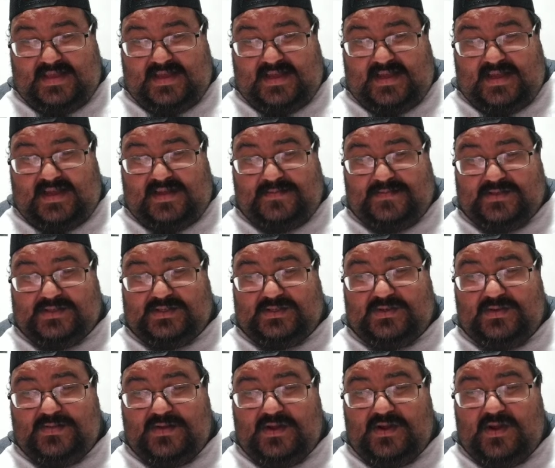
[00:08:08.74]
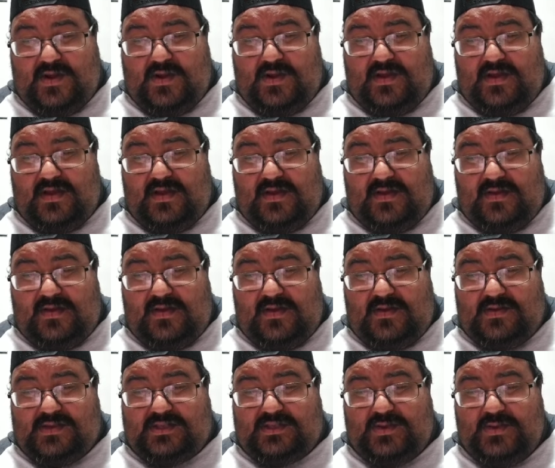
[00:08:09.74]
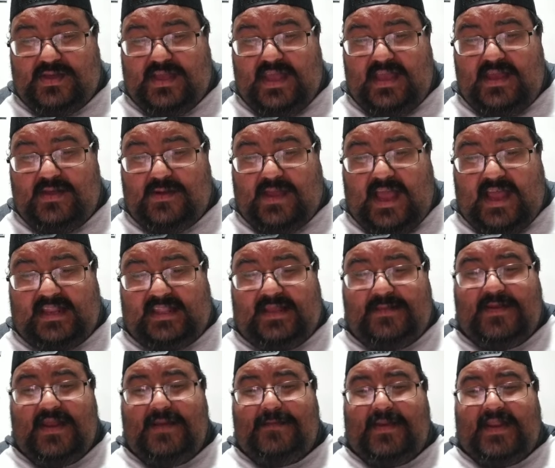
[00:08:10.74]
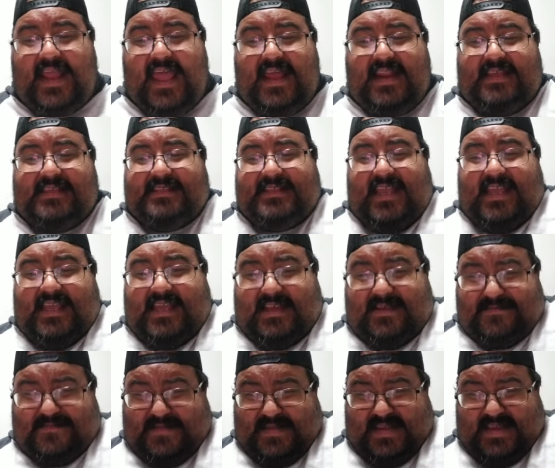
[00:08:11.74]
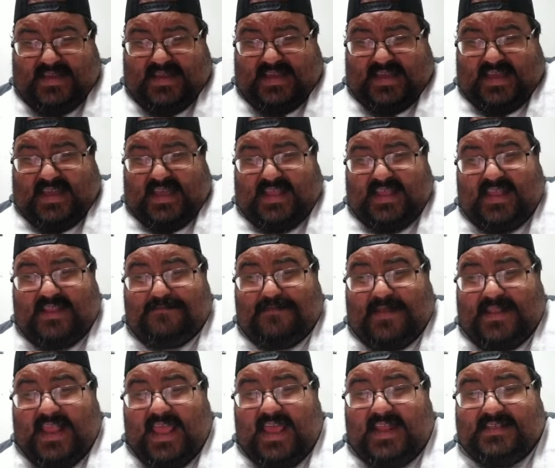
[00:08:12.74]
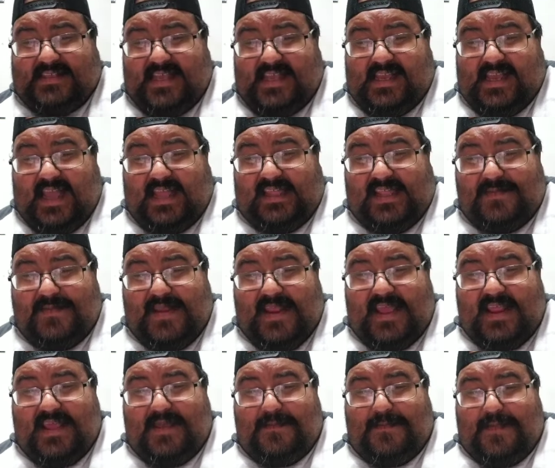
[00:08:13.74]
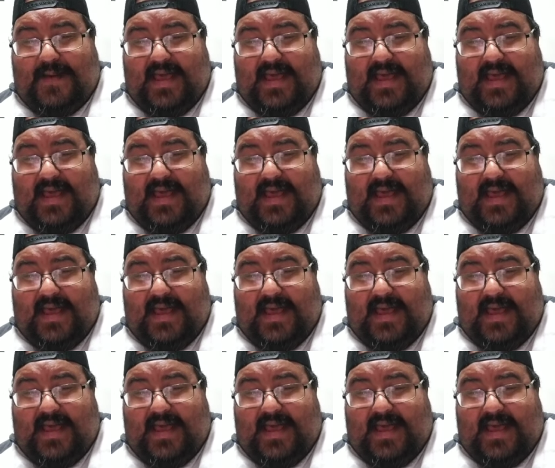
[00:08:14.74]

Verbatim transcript: um, Sumoto Osugi got limited Banana Senga. And then Banana Senga got limited